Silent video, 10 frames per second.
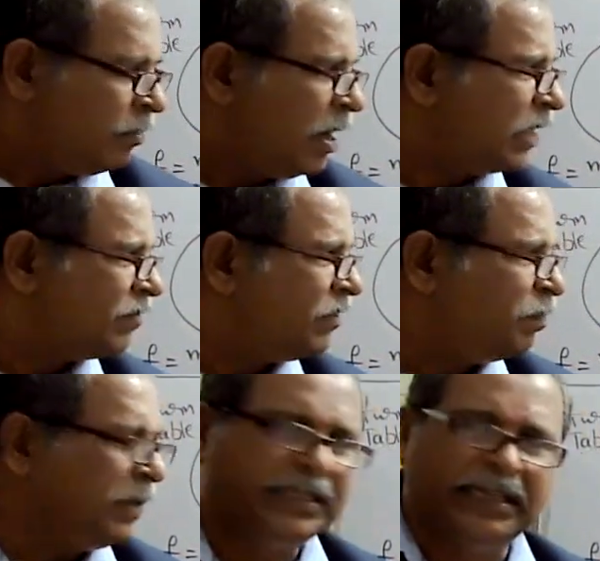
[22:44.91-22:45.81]
Mass of the
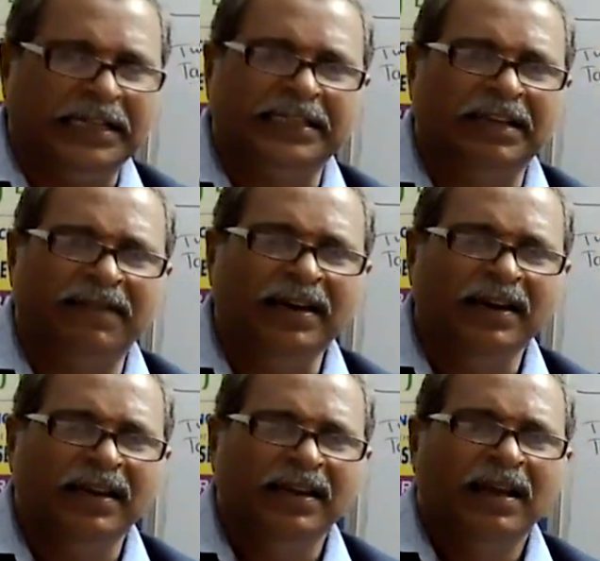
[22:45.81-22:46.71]
piston is
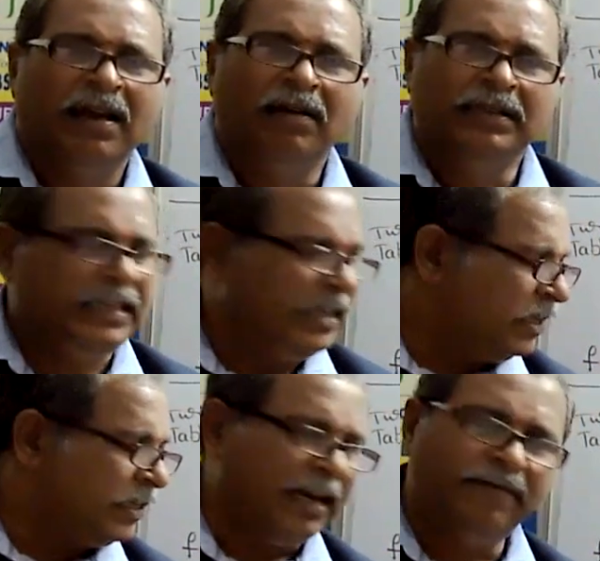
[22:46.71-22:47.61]
given. A
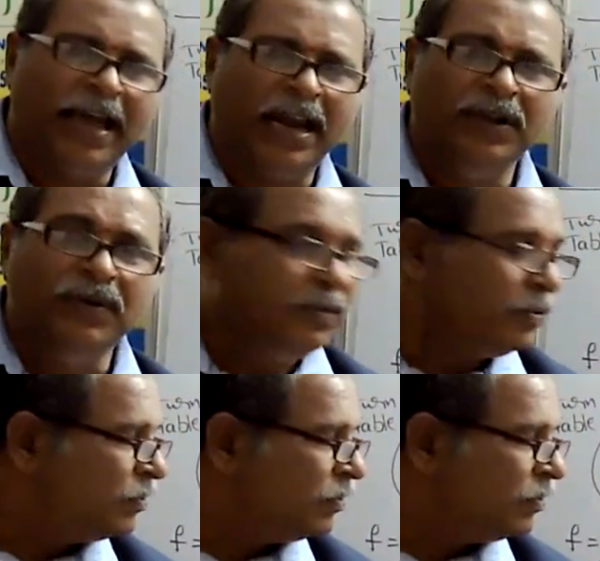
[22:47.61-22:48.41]
G, 10 value.